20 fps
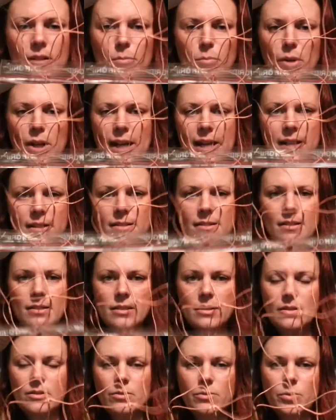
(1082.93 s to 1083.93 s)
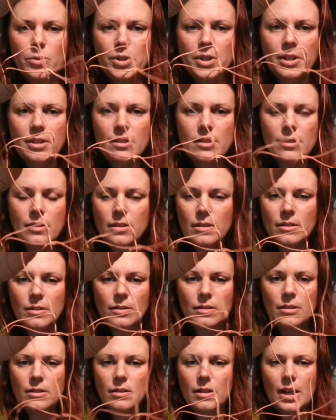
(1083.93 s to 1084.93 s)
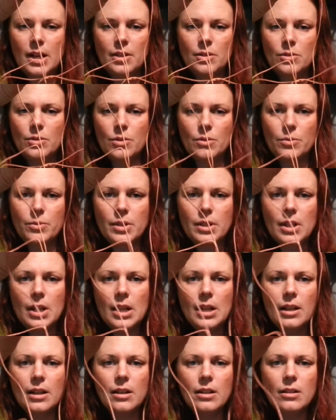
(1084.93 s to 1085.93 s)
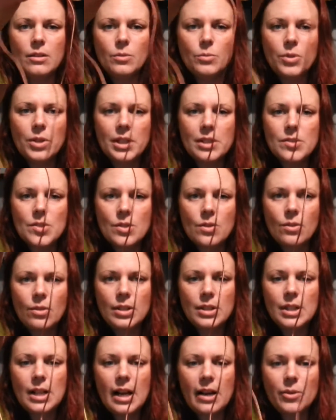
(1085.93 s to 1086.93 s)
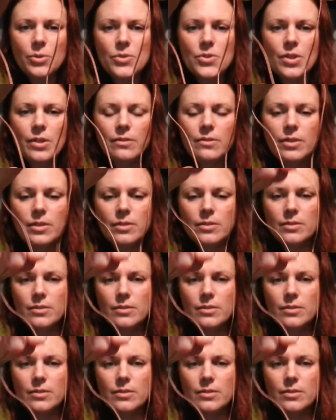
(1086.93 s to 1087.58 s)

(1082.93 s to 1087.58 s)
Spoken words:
plate, or I don't know what it's called, out of.